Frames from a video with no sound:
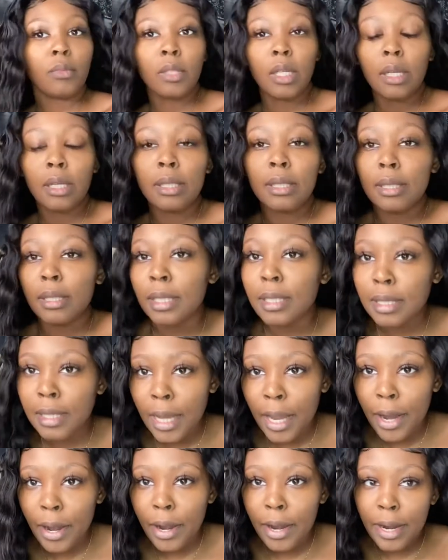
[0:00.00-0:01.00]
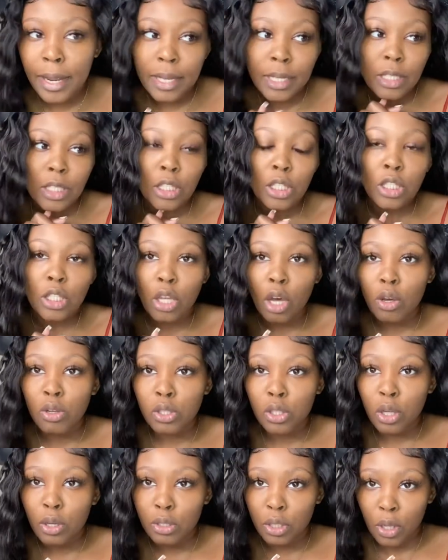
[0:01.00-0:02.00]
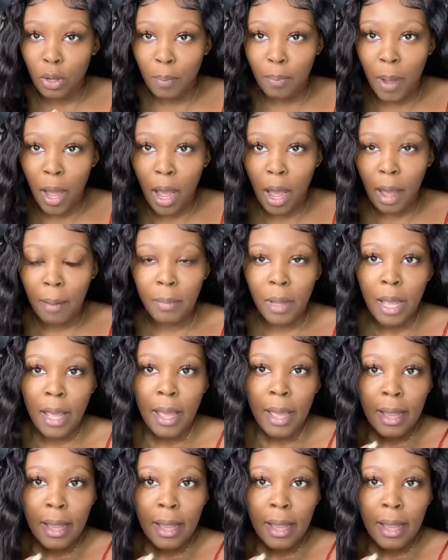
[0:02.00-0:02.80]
this hair is so, so, so bomb.